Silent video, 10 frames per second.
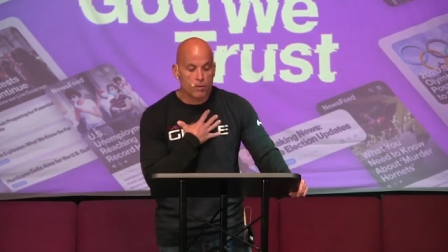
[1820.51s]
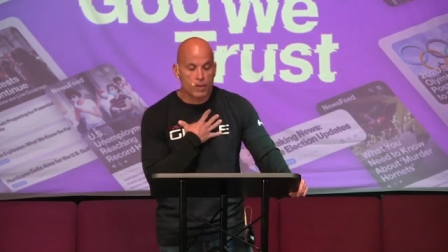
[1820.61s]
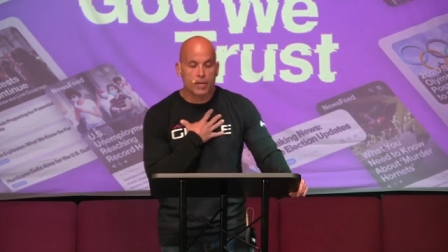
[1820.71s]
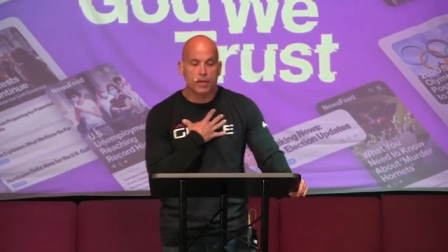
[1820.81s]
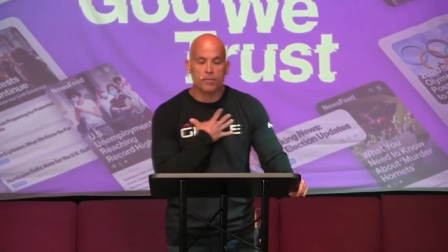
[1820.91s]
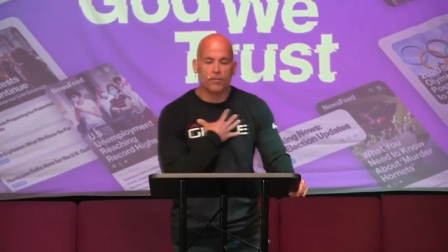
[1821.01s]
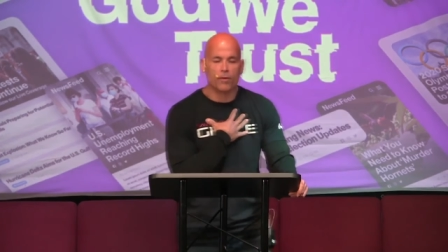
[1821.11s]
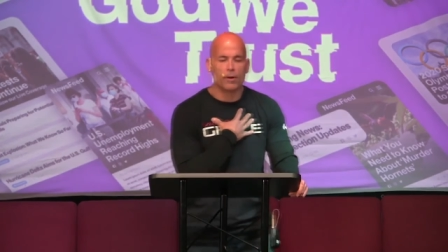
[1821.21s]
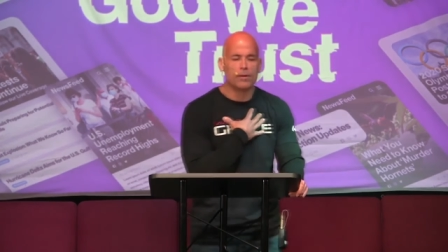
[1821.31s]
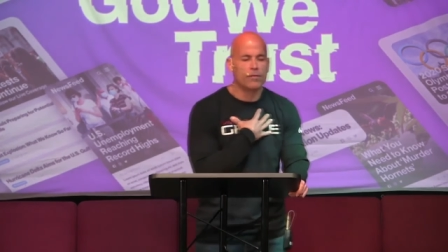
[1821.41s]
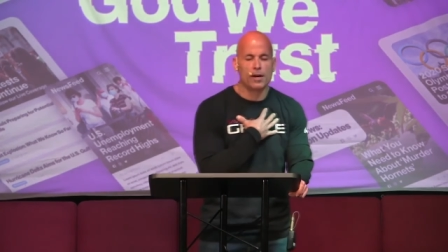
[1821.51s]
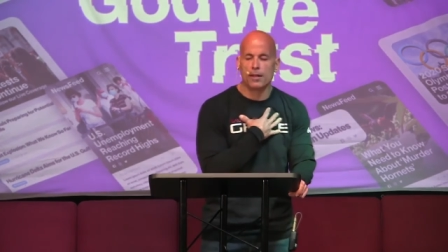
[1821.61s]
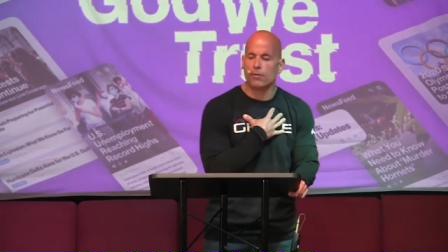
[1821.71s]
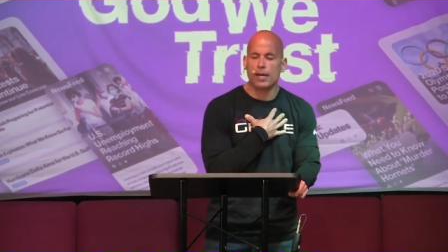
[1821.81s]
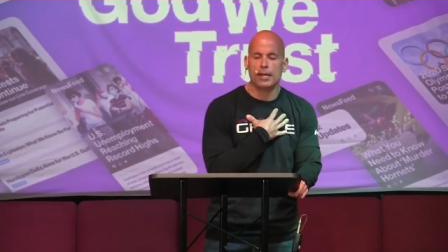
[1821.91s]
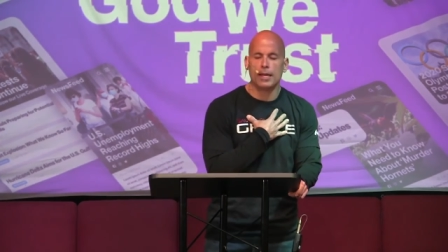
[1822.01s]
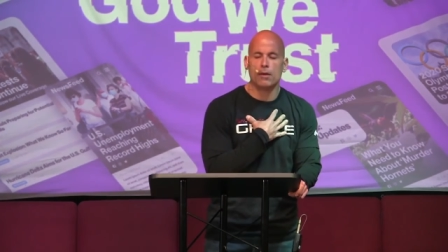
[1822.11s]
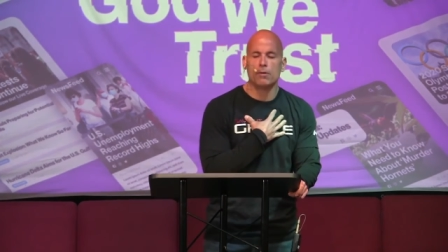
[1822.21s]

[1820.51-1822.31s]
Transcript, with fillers: we come before you, Father, right now,